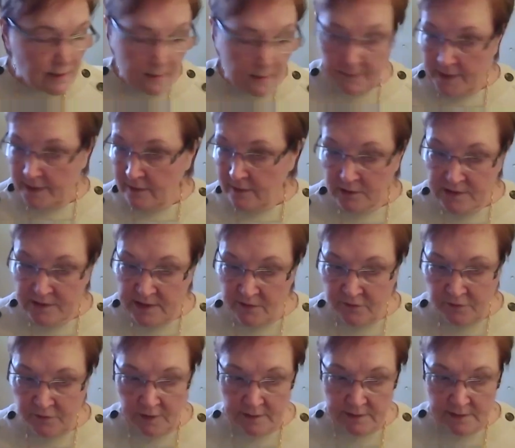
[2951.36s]
they look
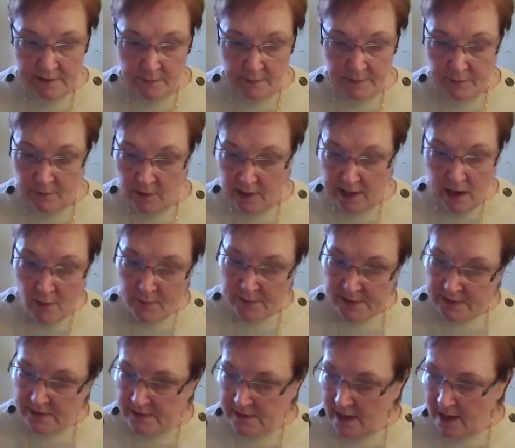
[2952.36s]
different. Something, they're not always
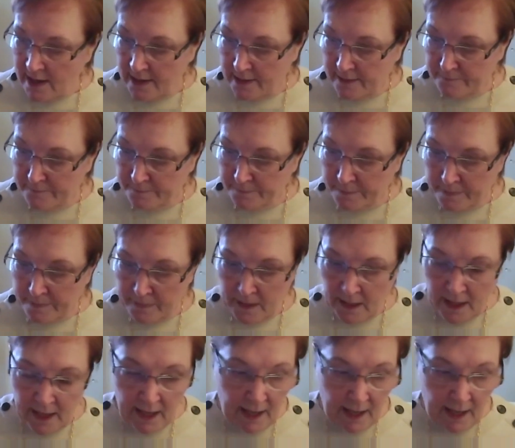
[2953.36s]
the same.
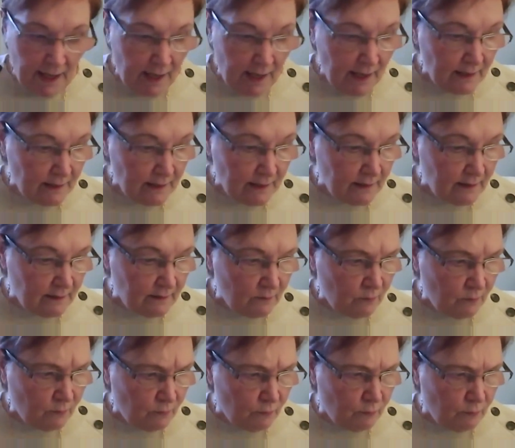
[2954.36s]
And
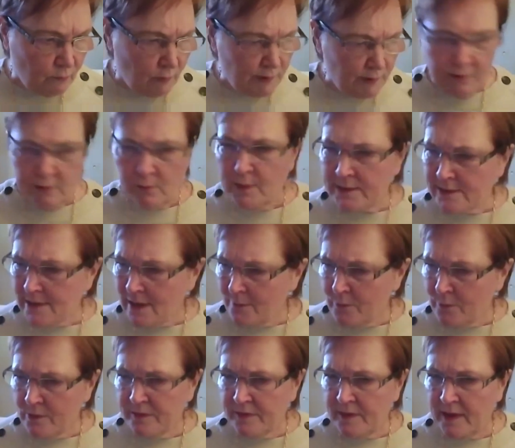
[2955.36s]
wonder what's
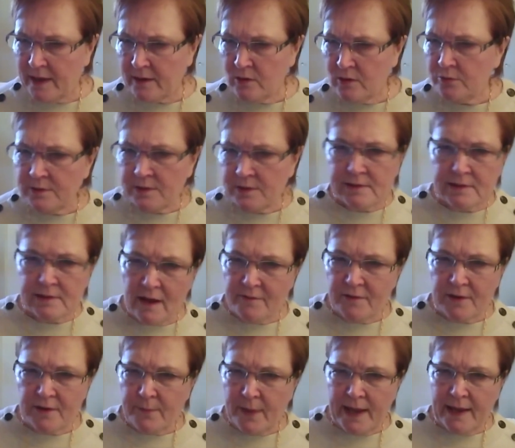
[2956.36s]
up with that. Who
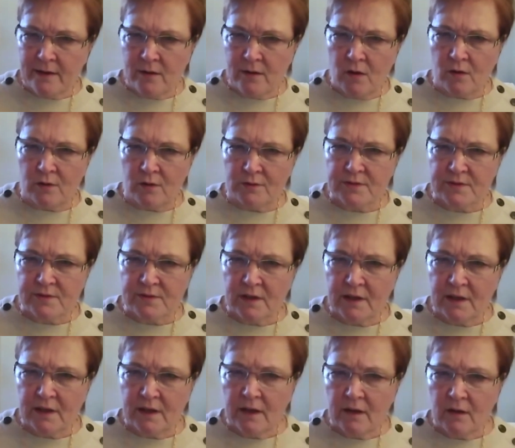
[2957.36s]
discovered manholes
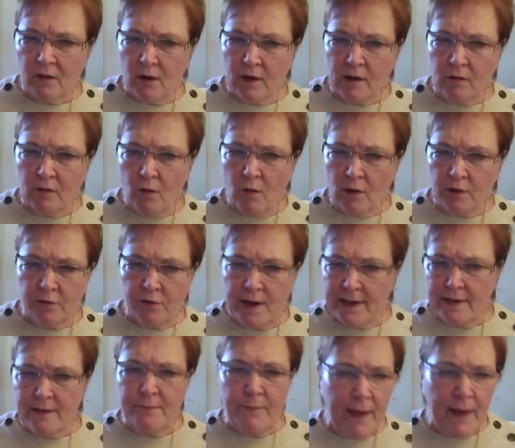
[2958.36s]
or
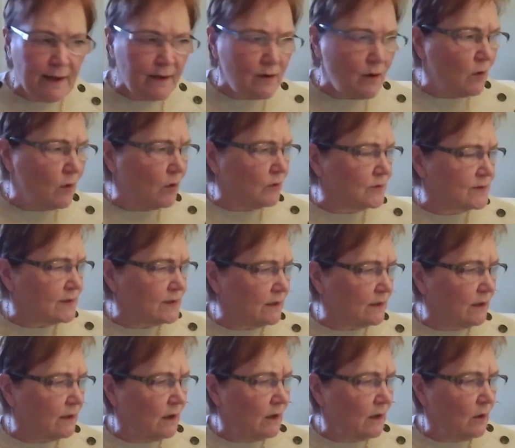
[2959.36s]
created manholes,
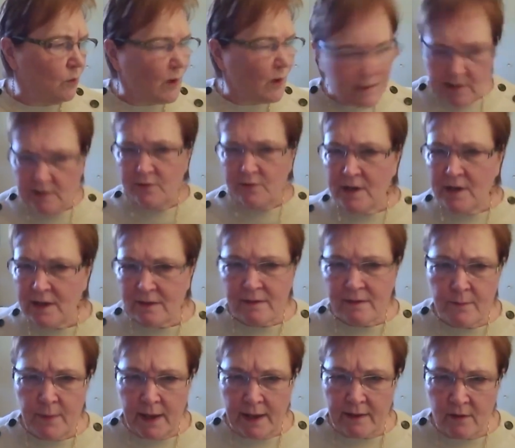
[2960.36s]
and what's underneath the
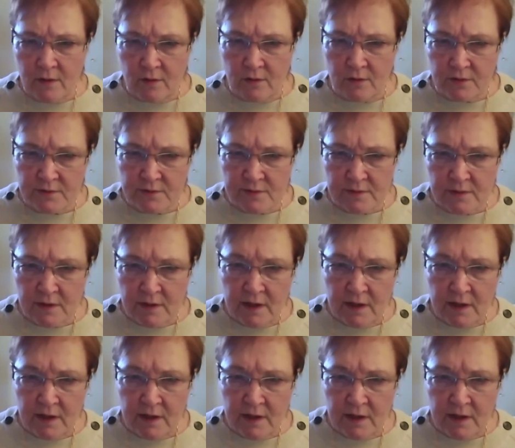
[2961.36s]
manholes?"